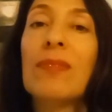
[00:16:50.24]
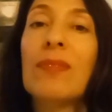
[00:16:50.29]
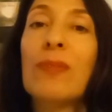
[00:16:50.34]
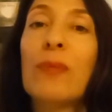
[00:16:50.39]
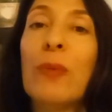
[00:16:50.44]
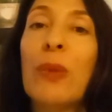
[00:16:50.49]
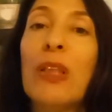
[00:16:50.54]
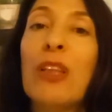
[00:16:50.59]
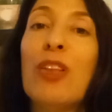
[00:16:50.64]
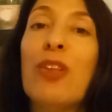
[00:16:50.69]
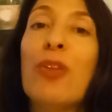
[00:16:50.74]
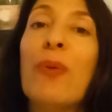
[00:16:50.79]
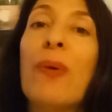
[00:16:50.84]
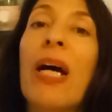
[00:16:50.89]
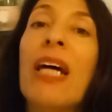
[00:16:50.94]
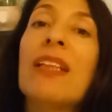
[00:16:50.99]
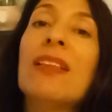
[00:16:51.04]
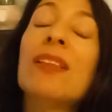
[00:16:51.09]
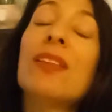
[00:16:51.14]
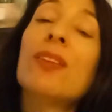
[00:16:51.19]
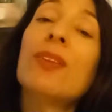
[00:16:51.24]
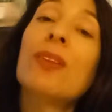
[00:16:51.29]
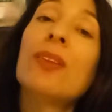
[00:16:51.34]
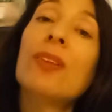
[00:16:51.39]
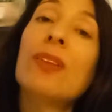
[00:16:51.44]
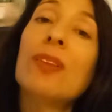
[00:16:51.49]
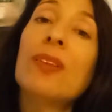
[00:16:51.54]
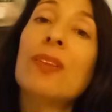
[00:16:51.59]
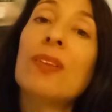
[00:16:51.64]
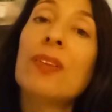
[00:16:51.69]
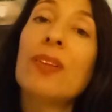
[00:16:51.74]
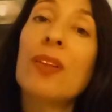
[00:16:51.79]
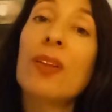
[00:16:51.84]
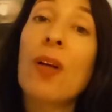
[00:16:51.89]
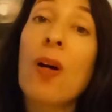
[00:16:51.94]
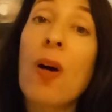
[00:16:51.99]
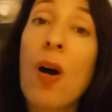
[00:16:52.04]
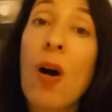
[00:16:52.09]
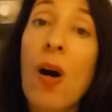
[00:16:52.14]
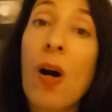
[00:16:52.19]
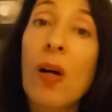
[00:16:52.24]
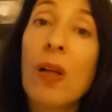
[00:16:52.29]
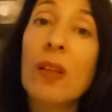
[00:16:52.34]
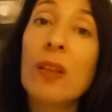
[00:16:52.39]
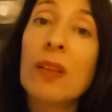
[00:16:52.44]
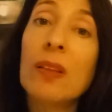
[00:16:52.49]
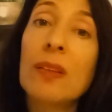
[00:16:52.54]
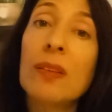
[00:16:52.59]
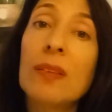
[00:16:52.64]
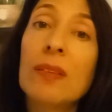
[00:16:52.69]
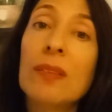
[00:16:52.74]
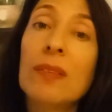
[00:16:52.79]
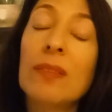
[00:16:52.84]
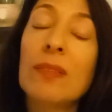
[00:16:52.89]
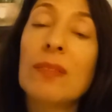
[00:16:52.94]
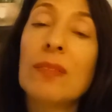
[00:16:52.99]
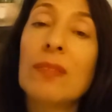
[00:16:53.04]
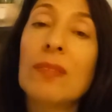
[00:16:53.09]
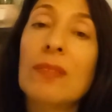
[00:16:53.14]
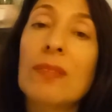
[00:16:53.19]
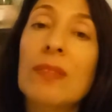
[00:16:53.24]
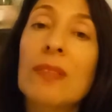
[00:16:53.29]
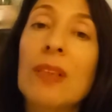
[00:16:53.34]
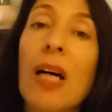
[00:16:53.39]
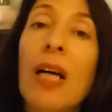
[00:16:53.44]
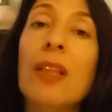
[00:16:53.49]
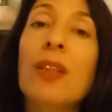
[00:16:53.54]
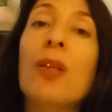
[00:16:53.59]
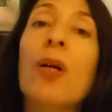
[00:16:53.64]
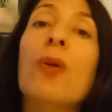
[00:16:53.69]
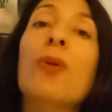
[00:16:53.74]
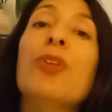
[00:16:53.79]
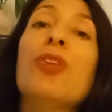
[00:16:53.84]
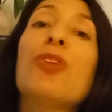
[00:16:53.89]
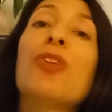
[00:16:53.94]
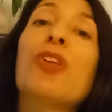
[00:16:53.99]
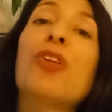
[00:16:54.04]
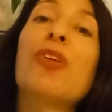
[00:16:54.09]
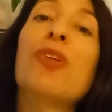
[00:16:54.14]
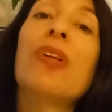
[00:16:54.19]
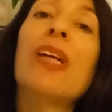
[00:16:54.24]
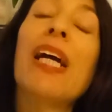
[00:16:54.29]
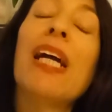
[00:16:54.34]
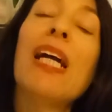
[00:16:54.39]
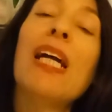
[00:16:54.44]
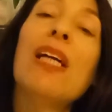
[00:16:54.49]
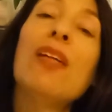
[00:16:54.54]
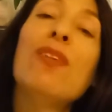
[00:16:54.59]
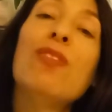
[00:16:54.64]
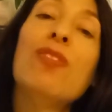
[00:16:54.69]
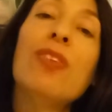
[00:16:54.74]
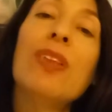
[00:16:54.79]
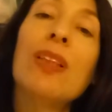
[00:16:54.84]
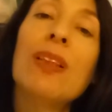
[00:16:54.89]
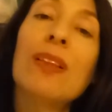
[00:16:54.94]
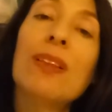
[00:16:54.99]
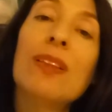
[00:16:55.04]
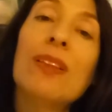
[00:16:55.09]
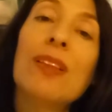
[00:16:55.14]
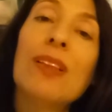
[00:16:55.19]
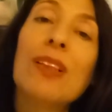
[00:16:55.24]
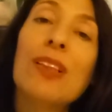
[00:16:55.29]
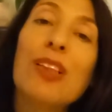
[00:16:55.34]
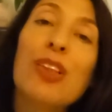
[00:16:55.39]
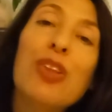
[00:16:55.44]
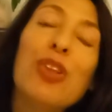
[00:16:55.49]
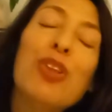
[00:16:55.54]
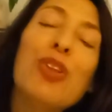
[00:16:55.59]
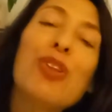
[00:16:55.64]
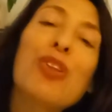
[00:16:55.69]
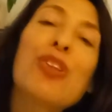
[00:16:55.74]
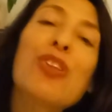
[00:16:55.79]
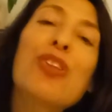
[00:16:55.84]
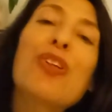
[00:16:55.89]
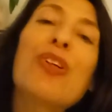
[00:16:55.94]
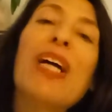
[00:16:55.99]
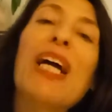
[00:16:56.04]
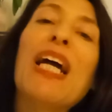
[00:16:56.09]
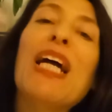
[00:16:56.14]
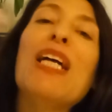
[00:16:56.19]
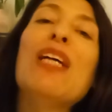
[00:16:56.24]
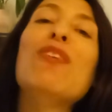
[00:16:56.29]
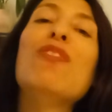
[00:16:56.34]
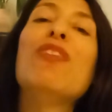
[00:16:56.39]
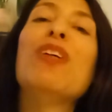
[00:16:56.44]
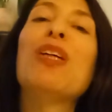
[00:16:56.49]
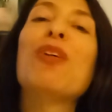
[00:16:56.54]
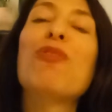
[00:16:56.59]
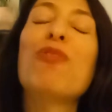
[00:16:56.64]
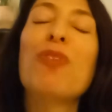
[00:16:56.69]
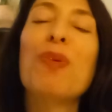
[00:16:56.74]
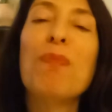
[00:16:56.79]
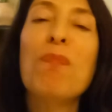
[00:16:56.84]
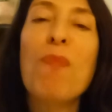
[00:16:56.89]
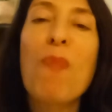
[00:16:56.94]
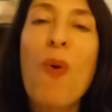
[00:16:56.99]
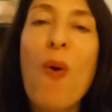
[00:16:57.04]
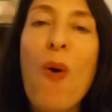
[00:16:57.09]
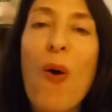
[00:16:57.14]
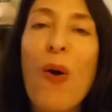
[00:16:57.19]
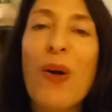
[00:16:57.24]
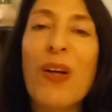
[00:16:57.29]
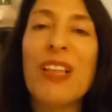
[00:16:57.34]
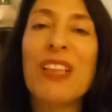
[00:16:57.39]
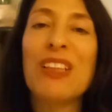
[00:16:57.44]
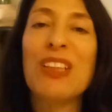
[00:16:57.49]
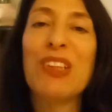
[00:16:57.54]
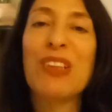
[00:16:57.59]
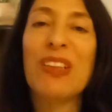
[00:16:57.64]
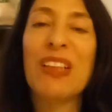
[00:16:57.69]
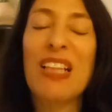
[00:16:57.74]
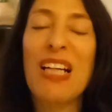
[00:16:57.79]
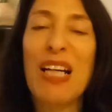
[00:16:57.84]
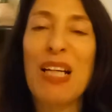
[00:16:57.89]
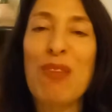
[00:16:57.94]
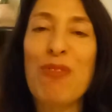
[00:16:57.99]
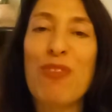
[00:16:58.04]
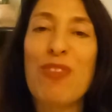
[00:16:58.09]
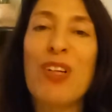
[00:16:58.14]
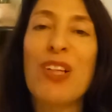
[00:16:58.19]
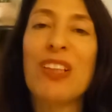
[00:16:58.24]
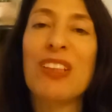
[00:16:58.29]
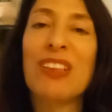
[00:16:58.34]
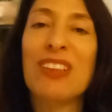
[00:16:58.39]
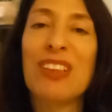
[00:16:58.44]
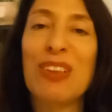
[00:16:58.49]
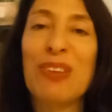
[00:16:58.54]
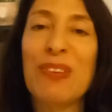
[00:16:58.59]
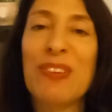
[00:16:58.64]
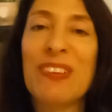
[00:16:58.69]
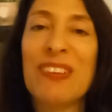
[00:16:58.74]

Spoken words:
Will you answer the call? I know you're craving. You're craving for more in your life, aren't you?